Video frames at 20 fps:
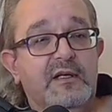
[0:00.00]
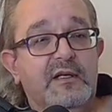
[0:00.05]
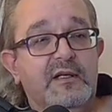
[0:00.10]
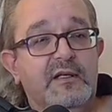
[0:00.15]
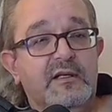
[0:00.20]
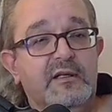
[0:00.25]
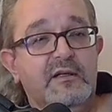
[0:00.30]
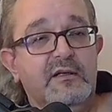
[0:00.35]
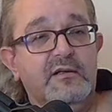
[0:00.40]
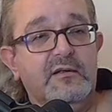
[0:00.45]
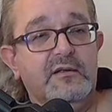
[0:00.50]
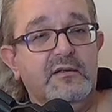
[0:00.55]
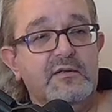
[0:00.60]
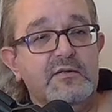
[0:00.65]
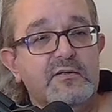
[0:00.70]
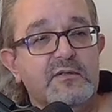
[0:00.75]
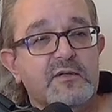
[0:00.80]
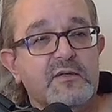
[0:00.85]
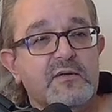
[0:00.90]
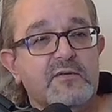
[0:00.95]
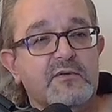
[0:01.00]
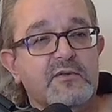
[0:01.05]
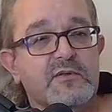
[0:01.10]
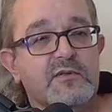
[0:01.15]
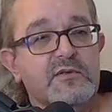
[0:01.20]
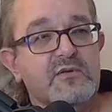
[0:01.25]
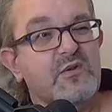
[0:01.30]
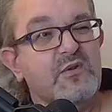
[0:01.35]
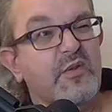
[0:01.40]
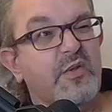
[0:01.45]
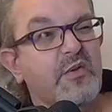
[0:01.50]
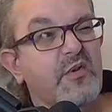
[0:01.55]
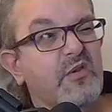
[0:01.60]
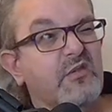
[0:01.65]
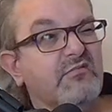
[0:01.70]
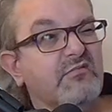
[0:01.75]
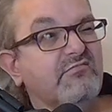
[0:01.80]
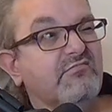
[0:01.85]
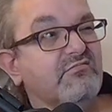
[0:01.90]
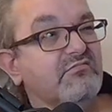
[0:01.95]
You know? So I just sort of thought,
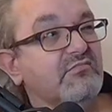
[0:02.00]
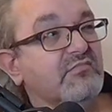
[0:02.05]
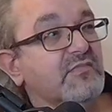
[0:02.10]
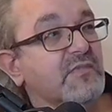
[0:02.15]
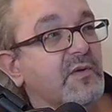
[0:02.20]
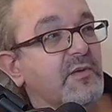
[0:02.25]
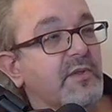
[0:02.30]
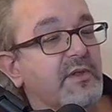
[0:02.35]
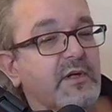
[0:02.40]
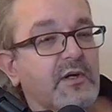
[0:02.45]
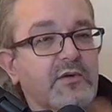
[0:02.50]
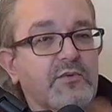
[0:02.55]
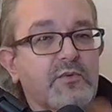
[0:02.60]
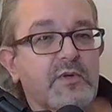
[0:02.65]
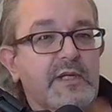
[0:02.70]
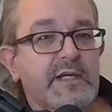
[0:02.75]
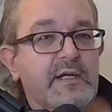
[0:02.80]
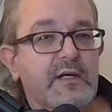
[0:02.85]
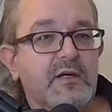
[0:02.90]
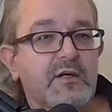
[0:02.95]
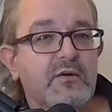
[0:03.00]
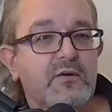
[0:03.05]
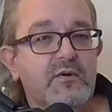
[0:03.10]
don't think I'd really go.